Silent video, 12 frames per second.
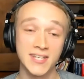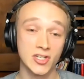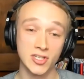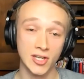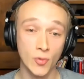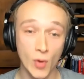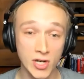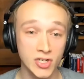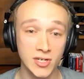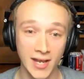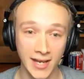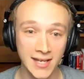That's just a
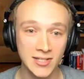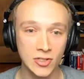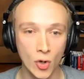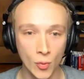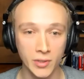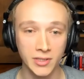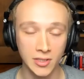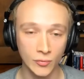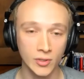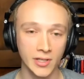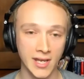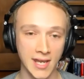question I guess no one
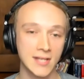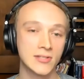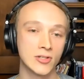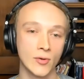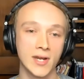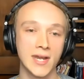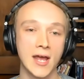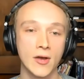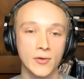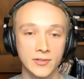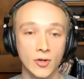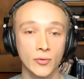can really answer right
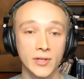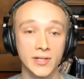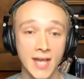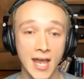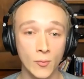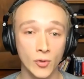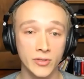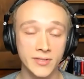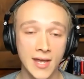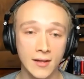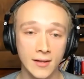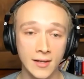now, and only time will
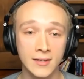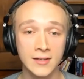tell,